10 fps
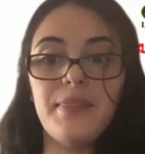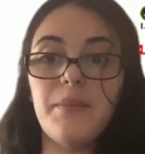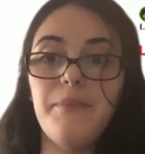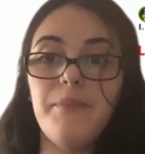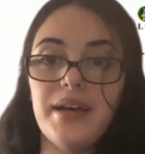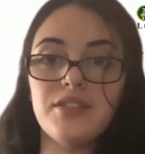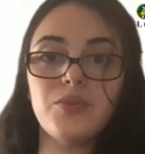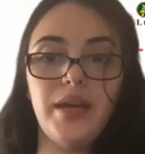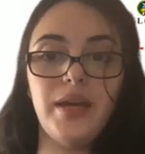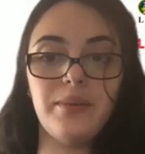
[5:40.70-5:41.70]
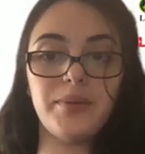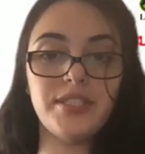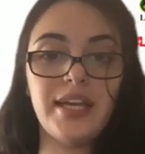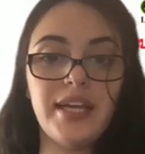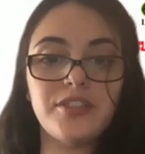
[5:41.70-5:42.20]
The best way to
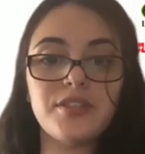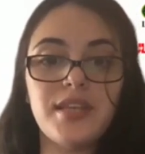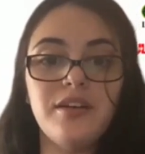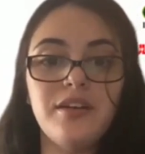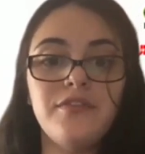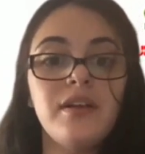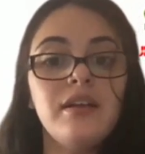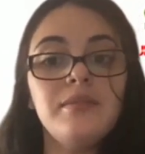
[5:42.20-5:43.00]
protect yourself